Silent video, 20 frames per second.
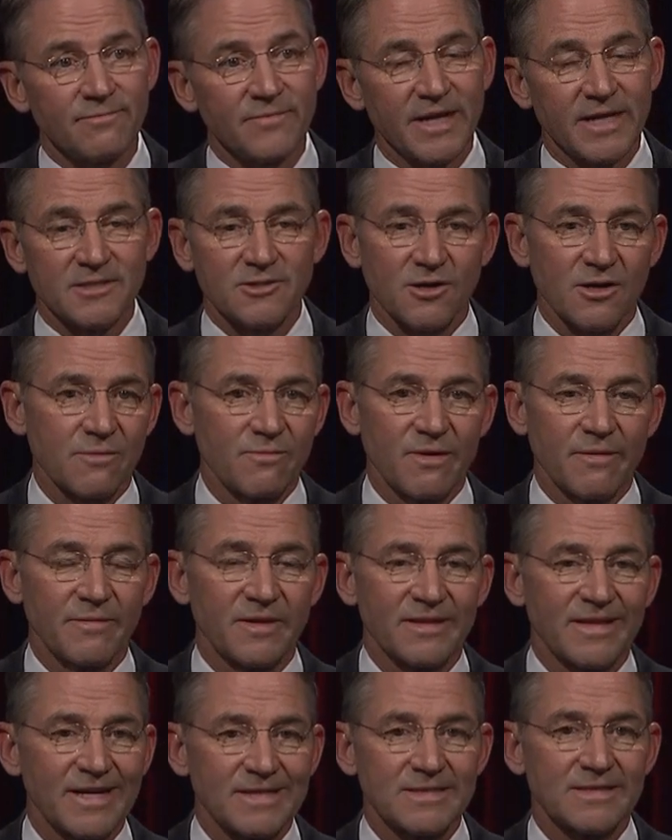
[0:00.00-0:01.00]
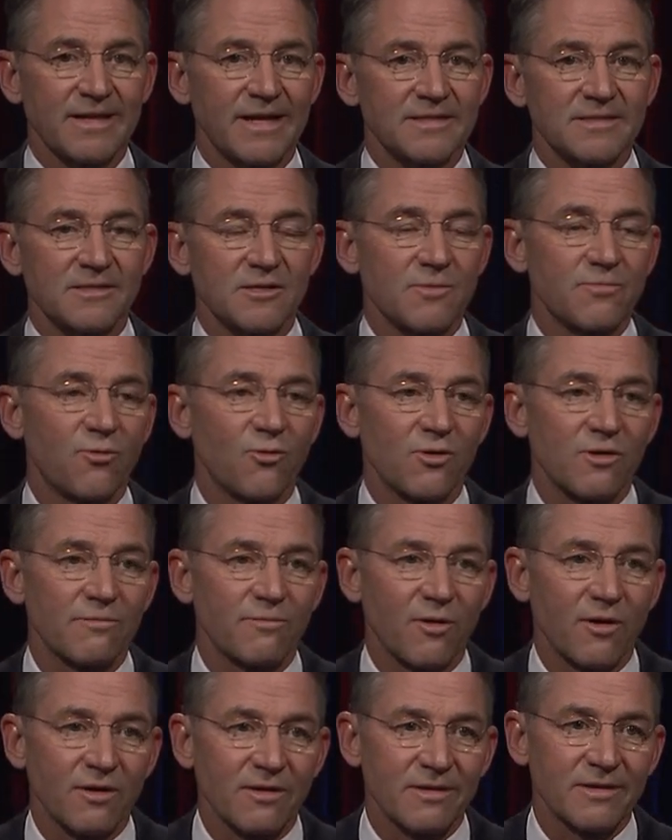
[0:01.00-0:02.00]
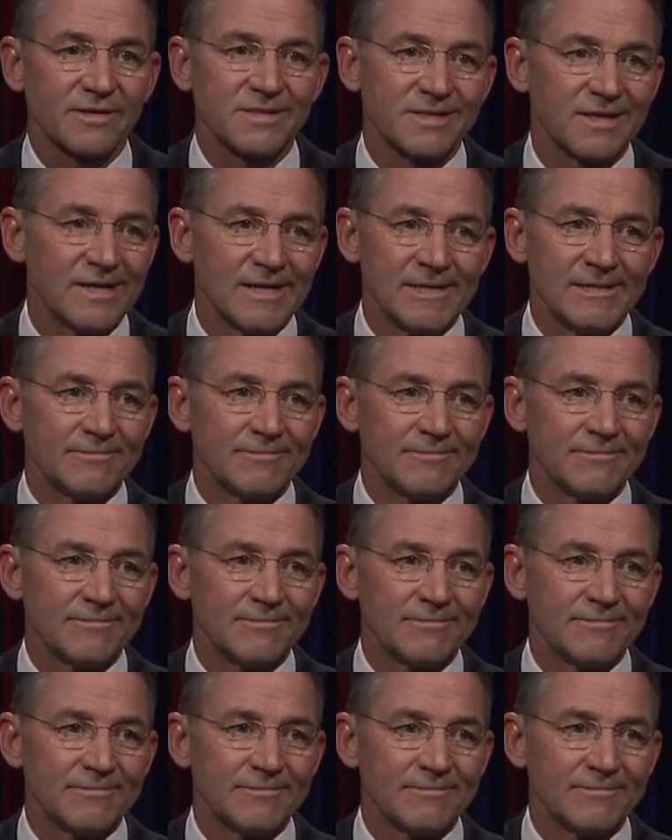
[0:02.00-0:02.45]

That's our commitment. That's that's the important part of this.